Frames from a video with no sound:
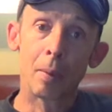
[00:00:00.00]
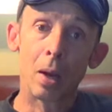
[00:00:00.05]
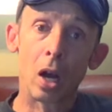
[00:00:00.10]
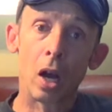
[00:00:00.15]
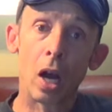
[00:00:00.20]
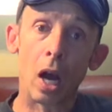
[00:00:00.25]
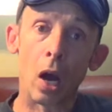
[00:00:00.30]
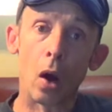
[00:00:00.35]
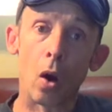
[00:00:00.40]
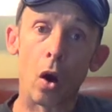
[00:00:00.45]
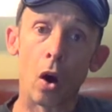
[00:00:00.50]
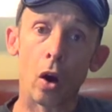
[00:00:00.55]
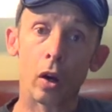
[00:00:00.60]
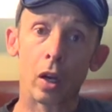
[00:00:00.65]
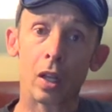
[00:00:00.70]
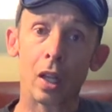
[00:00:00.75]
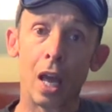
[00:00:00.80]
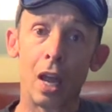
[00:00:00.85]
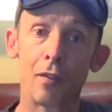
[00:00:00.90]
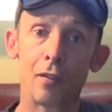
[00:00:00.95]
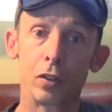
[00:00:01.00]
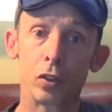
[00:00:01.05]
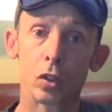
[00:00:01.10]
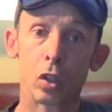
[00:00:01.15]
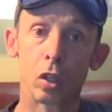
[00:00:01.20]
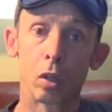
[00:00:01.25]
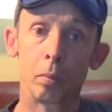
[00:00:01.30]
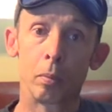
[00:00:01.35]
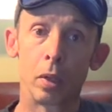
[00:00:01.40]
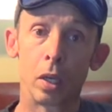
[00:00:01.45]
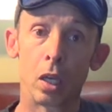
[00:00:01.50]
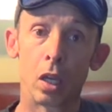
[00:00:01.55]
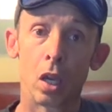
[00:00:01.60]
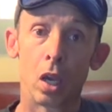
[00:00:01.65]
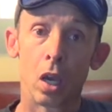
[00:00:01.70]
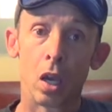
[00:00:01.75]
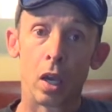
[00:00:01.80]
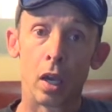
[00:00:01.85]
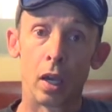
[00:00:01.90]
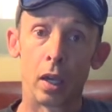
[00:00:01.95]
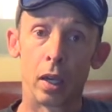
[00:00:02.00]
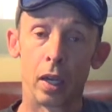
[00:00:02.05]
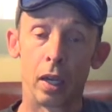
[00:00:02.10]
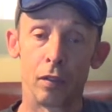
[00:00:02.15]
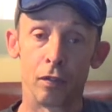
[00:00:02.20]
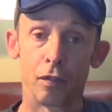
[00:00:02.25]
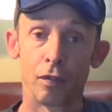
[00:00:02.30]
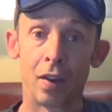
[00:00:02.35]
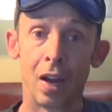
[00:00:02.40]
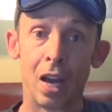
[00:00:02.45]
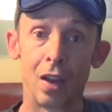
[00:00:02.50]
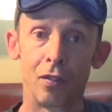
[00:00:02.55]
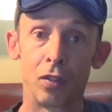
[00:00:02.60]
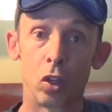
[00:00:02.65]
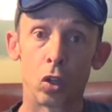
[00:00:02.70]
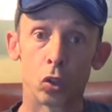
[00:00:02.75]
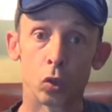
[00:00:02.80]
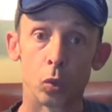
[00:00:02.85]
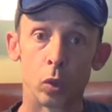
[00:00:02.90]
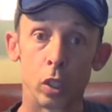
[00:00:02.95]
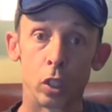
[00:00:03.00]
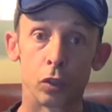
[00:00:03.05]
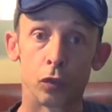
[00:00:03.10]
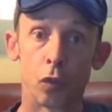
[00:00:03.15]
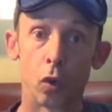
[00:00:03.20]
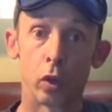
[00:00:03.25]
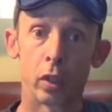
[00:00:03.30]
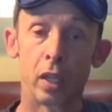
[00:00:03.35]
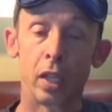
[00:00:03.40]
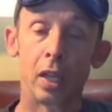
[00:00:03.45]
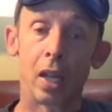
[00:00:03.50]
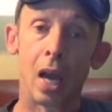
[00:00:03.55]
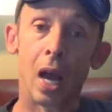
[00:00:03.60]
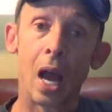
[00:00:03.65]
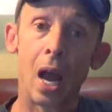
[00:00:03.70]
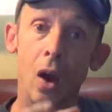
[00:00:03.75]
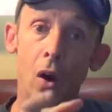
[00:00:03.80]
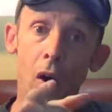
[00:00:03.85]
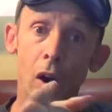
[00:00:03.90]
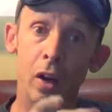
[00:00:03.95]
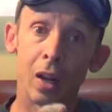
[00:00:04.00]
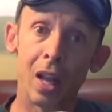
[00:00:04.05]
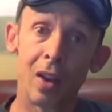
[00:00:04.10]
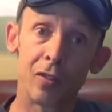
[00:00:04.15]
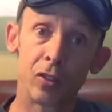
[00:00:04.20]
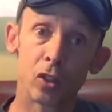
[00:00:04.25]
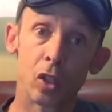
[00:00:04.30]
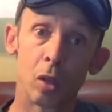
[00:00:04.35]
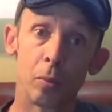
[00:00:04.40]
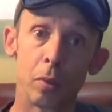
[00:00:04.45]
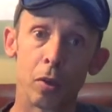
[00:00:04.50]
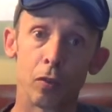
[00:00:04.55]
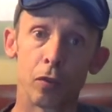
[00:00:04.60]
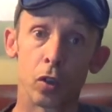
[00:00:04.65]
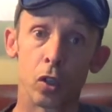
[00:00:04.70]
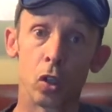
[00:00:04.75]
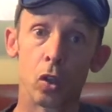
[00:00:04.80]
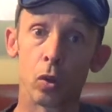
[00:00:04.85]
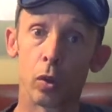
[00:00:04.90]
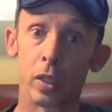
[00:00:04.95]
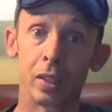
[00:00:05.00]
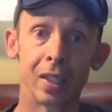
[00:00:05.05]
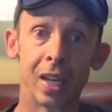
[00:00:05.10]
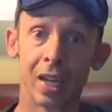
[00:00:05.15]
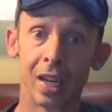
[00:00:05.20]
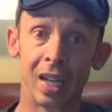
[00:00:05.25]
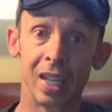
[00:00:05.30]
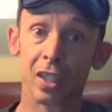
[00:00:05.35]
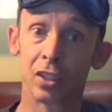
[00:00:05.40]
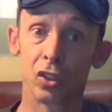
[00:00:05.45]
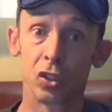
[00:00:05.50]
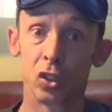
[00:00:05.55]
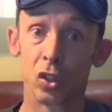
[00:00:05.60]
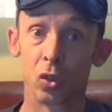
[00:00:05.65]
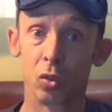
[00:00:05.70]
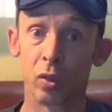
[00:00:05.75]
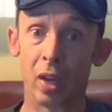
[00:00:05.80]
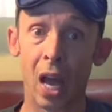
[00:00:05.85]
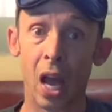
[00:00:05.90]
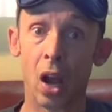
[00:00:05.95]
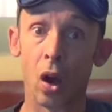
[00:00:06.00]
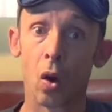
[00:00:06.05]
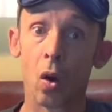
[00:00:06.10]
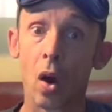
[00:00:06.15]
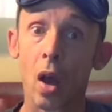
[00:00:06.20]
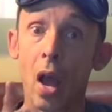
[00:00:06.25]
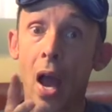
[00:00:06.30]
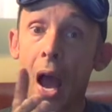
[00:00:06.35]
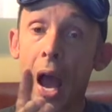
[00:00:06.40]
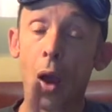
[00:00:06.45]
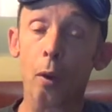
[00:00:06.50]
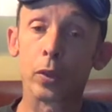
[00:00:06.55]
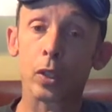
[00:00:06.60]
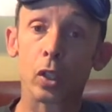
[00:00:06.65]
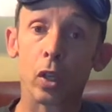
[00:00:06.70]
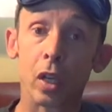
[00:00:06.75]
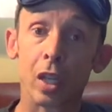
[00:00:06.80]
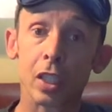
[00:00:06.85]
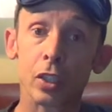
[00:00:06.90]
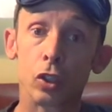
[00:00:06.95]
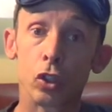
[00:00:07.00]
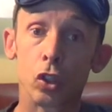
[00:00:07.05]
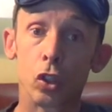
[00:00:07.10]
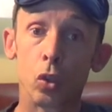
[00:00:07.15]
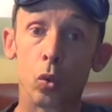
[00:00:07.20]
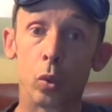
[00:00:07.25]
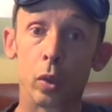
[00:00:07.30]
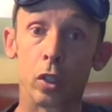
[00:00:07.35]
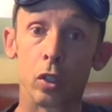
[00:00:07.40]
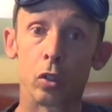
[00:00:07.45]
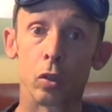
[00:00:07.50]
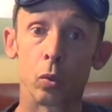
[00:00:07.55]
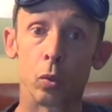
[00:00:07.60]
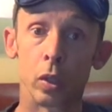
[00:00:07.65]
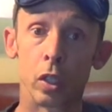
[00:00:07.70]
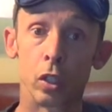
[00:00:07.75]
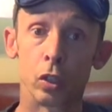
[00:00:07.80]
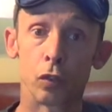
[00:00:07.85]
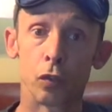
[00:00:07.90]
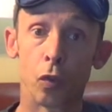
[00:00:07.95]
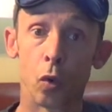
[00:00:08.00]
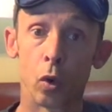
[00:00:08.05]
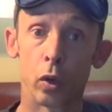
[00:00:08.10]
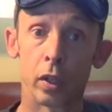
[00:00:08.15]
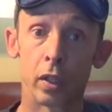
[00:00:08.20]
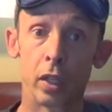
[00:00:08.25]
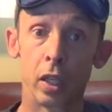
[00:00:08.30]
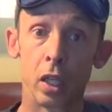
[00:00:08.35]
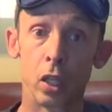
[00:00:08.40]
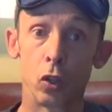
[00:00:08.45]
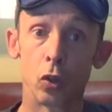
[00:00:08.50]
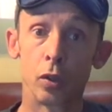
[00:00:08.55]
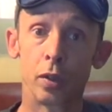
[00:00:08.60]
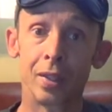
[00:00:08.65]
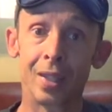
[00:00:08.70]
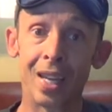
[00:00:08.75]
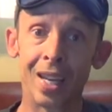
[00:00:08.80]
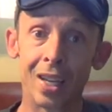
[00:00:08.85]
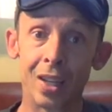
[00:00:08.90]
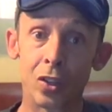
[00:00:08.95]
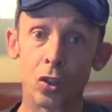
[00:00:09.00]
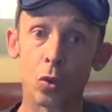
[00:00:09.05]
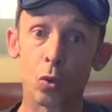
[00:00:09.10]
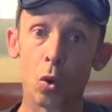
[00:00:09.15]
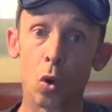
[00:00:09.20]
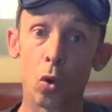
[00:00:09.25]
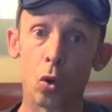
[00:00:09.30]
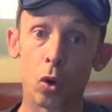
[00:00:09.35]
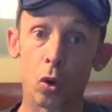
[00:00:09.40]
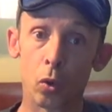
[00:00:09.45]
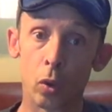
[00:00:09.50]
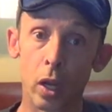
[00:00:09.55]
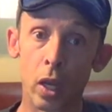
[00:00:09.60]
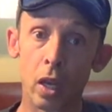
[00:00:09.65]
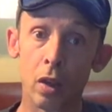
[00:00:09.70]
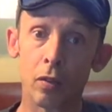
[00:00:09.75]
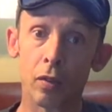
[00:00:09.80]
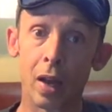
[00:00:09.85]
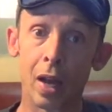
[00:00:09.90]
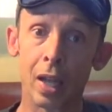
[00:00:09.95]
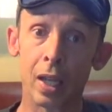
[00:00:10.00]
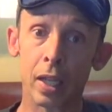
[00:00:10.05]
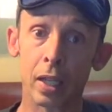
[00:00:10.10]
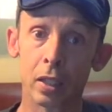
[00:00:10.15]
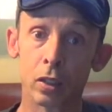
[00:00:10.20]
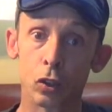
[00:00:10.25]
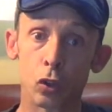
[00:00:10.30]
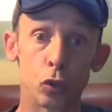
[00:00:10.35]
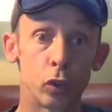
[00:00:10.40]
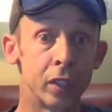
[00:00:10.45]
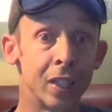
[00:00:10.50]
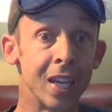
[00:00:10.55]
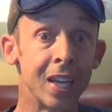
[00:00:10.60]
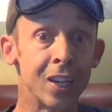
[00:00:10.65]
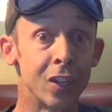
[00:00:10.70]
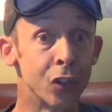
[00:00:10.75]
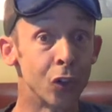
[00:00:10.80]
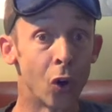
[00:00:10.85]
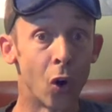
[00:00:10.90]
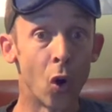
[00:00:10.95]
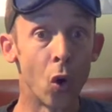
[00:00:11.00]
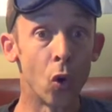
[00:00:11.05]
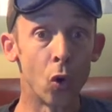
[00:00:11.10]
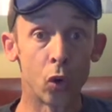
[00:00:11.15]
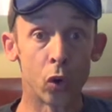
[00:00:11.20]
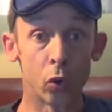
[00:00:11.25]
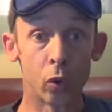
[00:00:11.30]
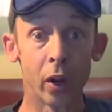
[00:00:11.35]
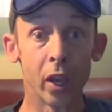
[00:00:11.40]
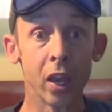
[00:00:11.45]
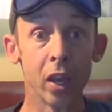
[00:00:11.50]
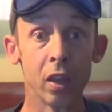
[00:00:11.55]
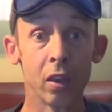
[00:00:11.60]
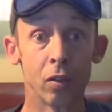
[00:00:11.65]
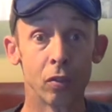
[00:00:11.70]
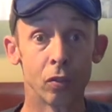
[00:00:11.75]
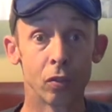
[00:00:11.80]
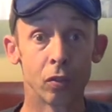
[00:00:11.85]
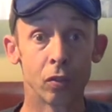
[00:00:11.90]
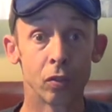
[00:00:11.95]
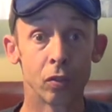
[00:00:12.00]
about how hard life is going to be in 5 years when he's 14. How hard life is going to be for you. He's not going to listen to you now. How is he going to listen to you when he's 14? You're digging your own grave, Alec. You're digging your own grave.